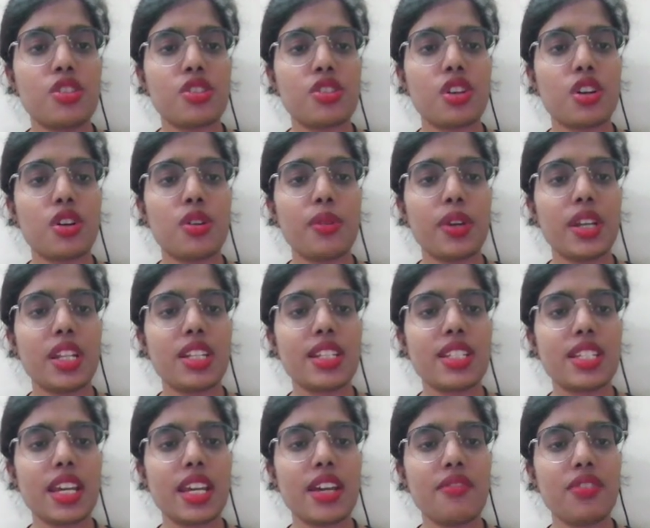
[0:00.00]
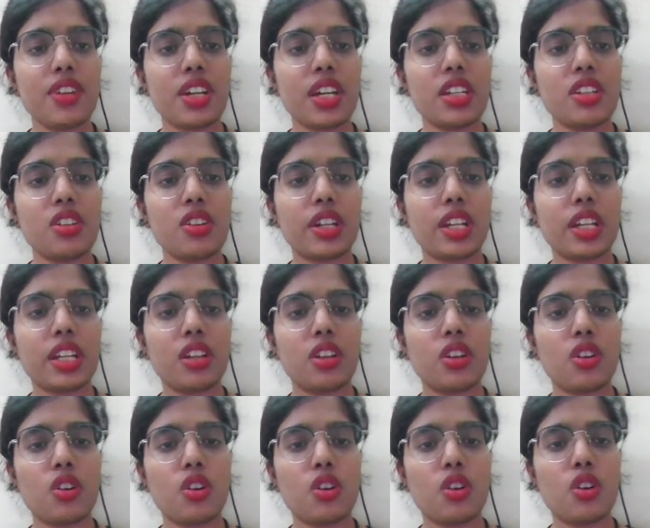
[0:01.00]
So in the same way, you
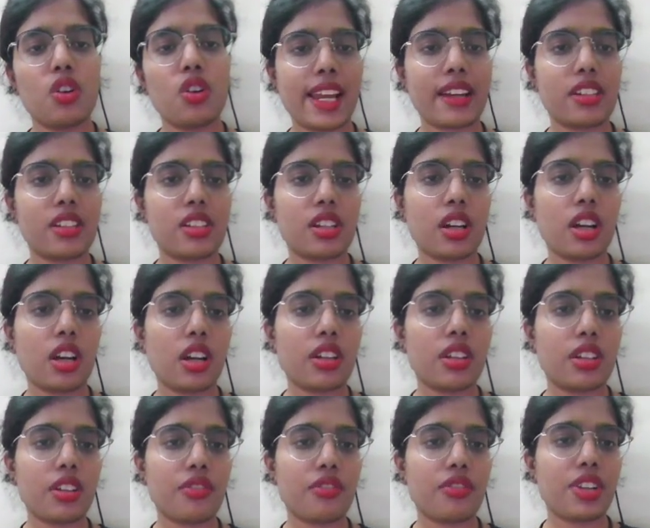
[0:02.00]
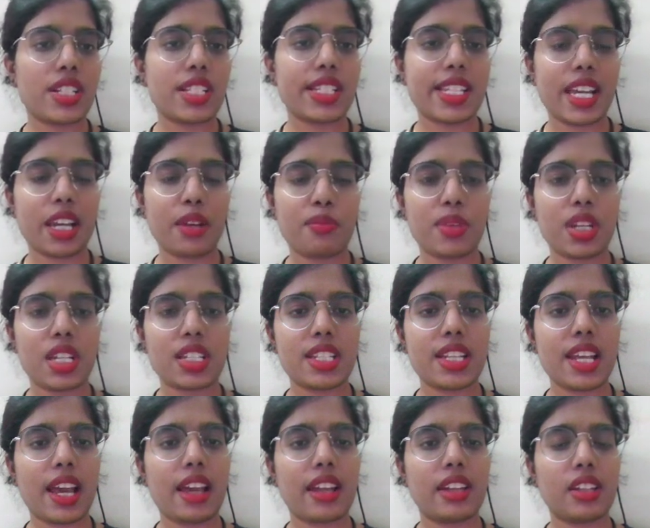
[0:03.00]
can go select different
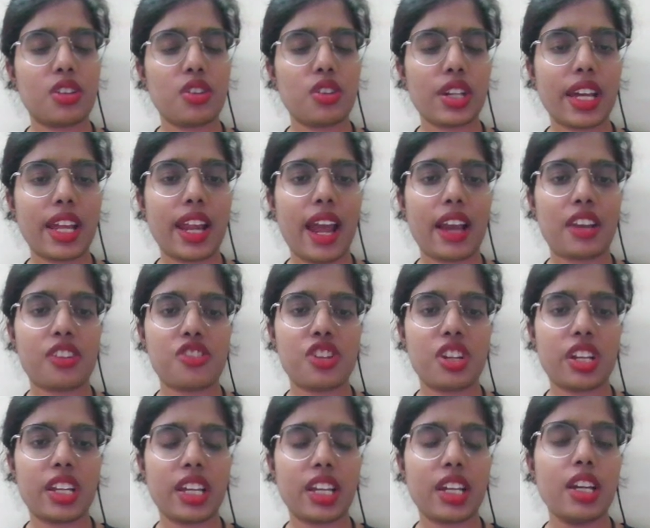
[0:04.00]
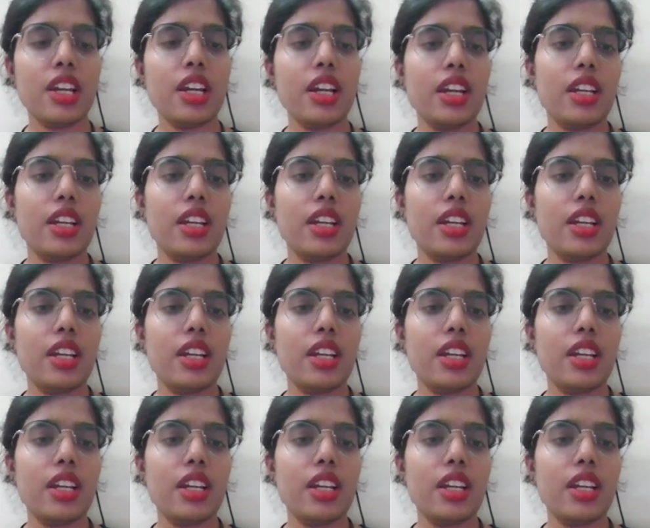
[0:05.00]
segments, and you can actually